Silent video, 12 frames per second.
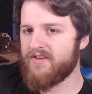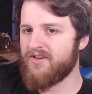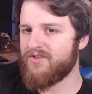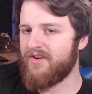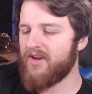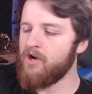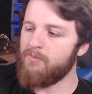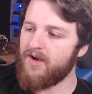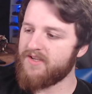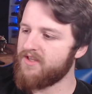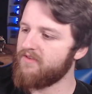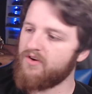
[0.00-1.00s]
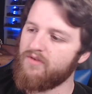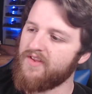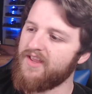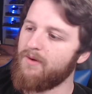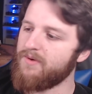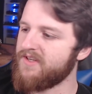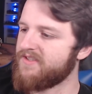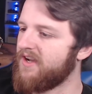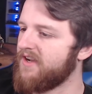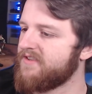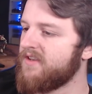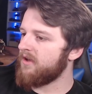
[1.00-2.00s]
because you're in combat. So they've covered that, which is
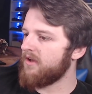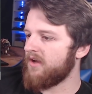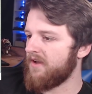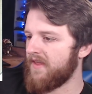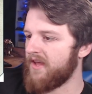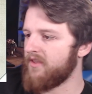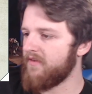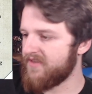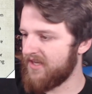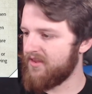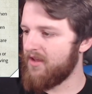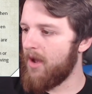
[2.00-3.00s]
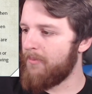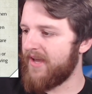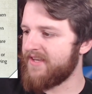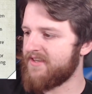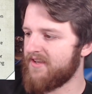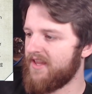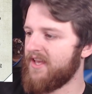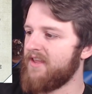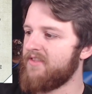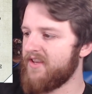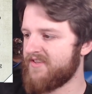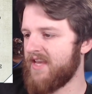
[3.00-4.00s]
nice. And then they've said
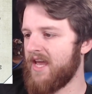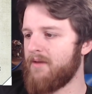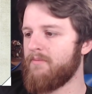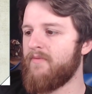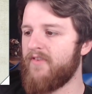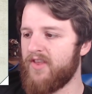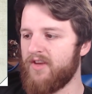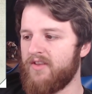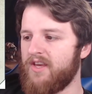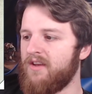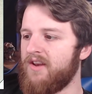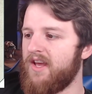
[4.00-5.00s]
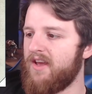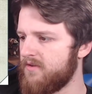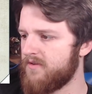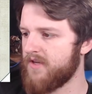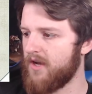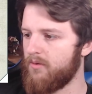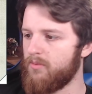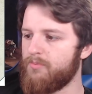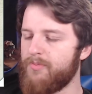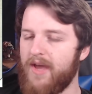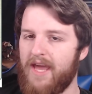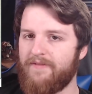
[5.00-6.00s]
basically the same for the other unit. So
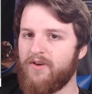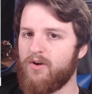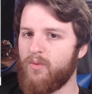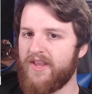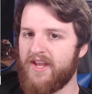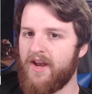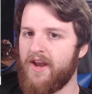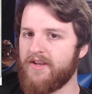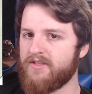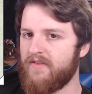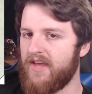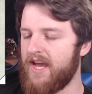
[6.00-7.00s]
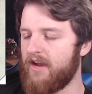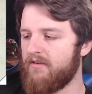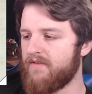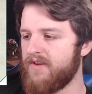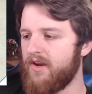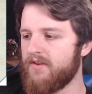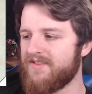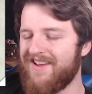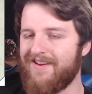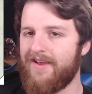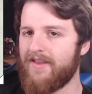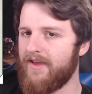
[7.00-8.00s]
if you're within 1 inch of the aircraft, you're not
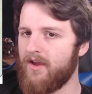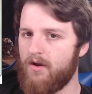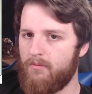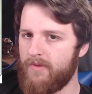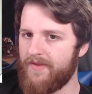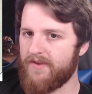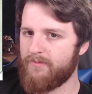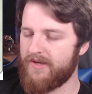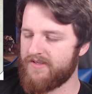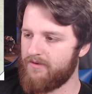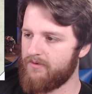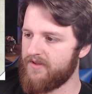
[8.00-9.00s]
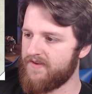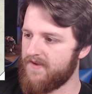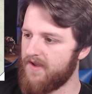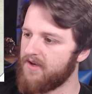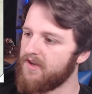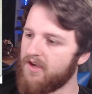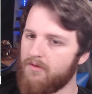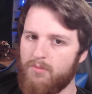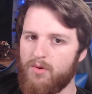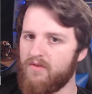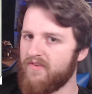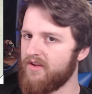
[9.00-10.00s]
technically in combat. That's basically what they're saying. You can
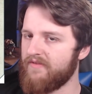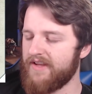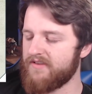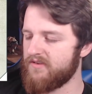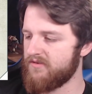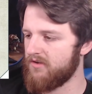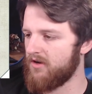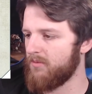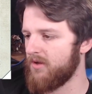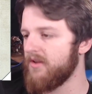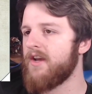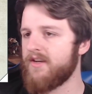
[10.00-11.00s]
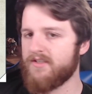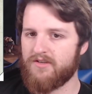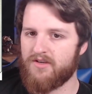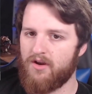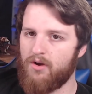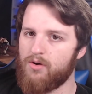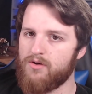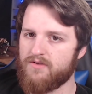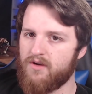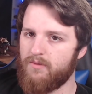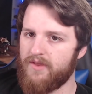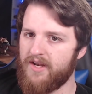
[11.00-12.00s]
move and advance as normal as long as you're not
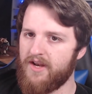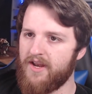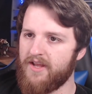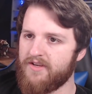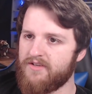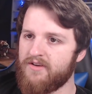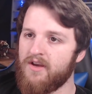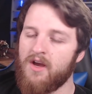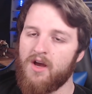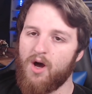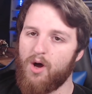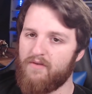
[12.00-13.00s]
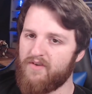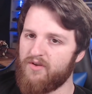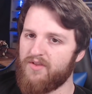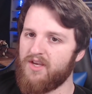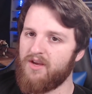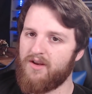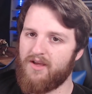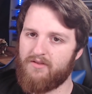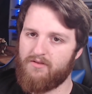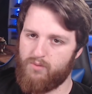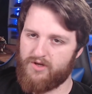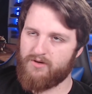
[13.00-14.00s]
also within 1 inch of another unit,
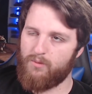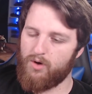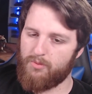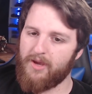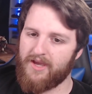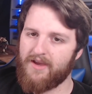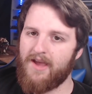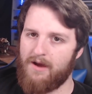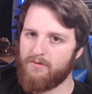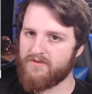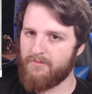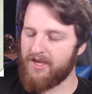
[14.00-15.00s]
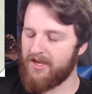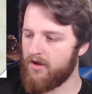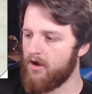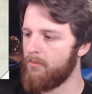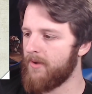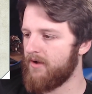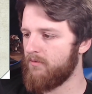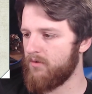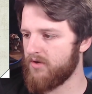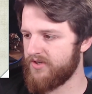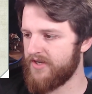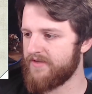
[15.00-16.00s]
which would be counted as being combat,
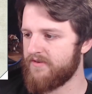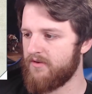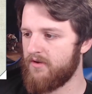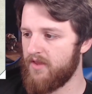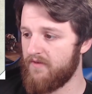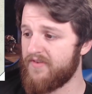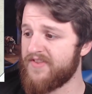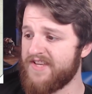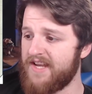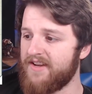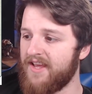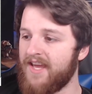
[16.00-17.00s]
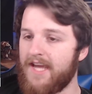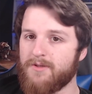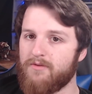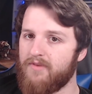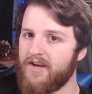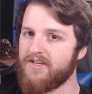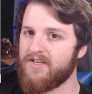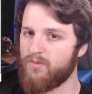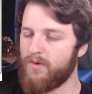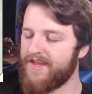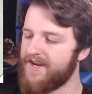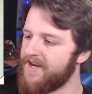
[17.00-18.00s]
which is, they've said engagement range is
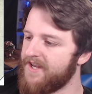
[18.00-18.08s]
within 1